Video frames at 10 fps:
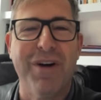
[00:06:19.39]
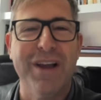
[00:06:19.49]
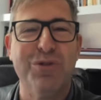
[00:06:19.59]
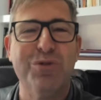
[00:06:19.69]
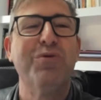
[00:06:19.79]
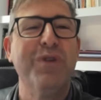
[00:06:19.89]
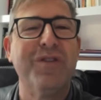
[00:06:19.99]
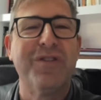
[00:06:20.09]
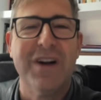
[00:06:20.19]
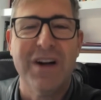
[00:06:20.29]
I do
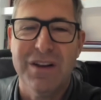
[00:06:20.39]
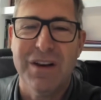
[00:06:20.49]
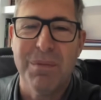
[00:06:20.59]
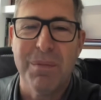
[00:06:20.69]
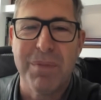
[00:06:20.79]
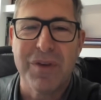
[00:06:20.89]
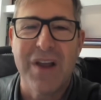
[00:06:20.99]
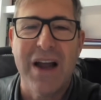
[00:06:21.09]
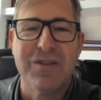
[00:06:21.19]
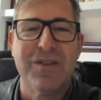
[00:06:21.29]
research
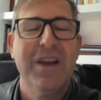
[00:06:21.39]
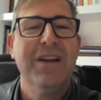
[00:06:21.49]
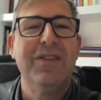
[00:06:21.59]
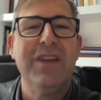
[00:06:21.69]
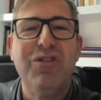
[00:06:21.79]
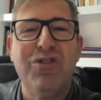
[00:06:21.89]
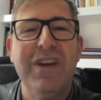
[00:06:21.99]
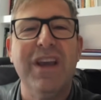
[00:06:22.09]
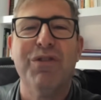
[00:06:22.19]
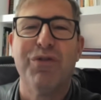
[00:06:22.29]
besides
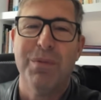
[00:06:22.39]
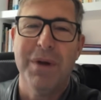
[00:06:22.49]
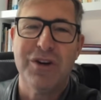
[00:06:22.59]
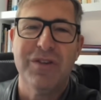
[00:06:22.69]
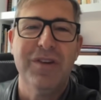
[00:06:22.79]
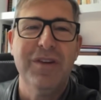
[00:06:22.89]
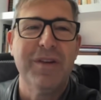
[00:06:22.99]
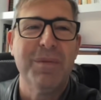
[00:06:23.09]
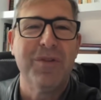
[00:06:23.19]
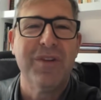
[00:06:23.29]
teaching information
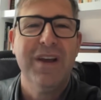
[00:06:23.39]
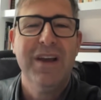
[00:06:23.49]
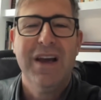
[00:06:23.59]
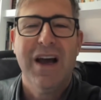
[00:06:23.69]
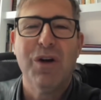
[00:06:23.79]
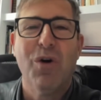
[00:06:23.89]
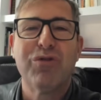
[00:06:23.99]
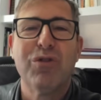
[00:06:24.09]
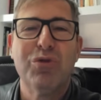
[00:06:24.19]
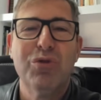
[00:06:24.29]
systems. I
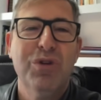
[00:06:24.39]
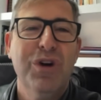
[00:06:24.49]
also do